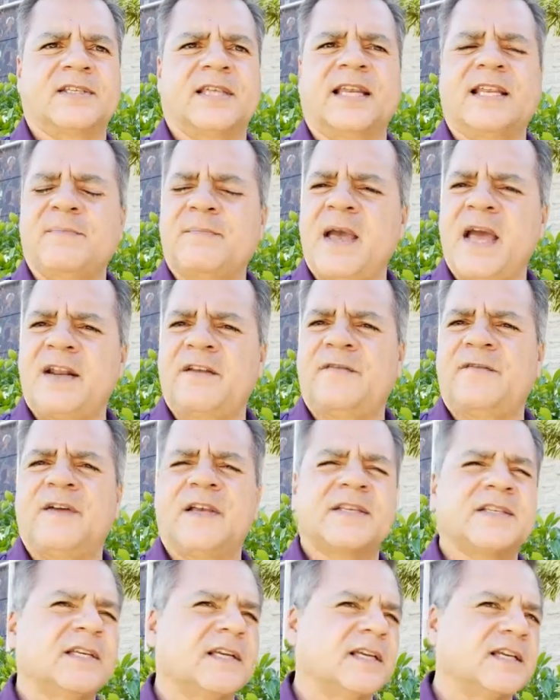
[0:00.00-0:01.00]
that he
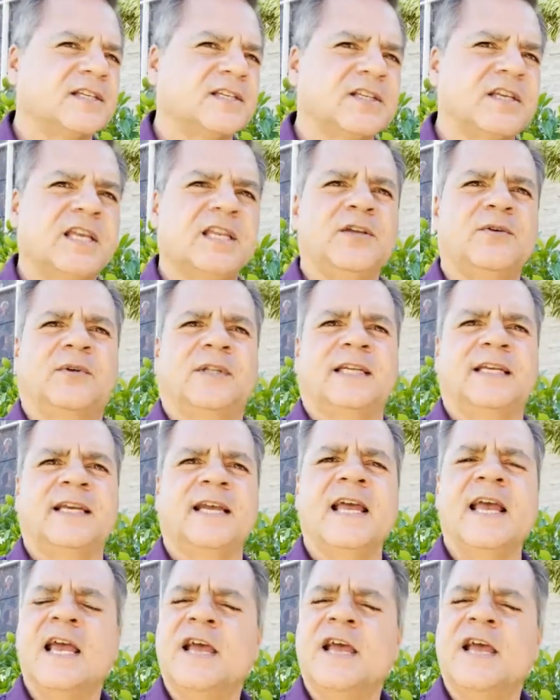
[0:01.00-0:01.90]
manifested continually,